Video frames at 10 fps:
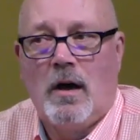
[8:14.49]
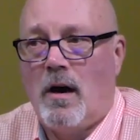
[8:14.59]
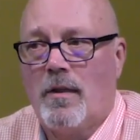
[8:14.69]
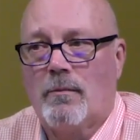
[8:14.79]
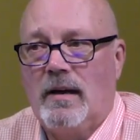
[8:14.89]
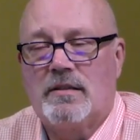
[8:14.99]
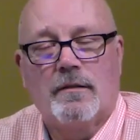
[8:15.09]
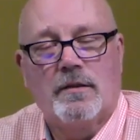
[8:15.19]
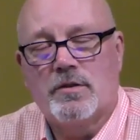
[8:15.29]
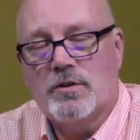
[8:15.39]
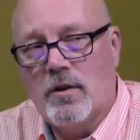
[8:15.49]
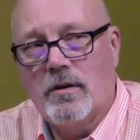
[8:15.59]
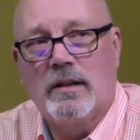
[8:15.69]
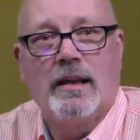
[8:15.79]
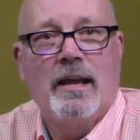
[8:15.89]
all the rest
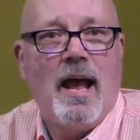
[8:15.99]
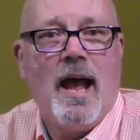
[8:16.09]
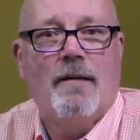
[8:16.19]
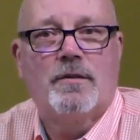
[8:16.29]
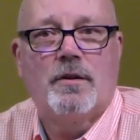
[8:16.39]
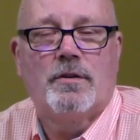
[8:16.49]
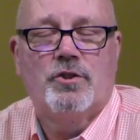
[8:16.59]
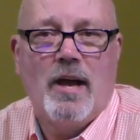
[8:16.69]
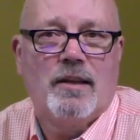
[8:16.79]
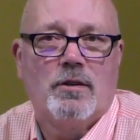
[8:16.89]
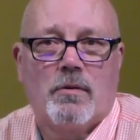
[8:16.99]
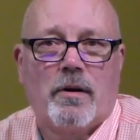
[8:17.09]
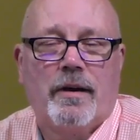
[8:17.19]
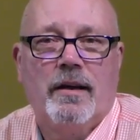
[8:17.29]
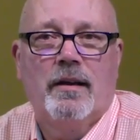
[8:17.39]
certainly after
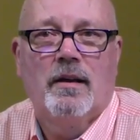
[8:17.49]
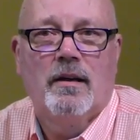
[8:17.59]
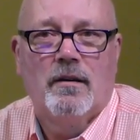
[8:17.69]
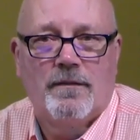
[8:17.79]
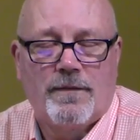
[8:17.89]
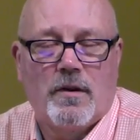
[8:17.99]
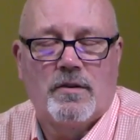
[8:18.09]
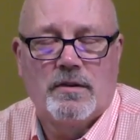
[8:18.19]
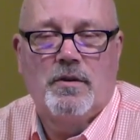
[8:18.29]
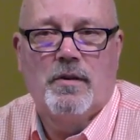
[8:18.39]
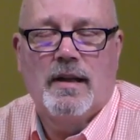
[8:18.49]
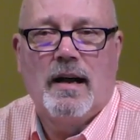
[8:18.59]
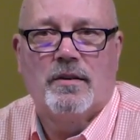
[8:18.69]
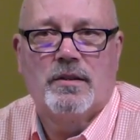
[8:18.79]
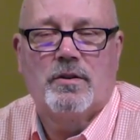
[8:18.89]
January 1st of
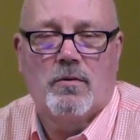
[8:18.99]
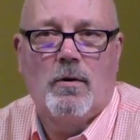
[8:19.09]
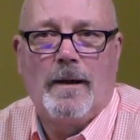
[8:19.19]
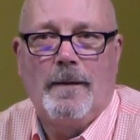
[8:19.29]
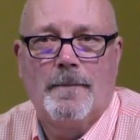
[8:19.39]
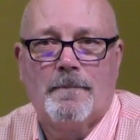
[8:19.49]
2020.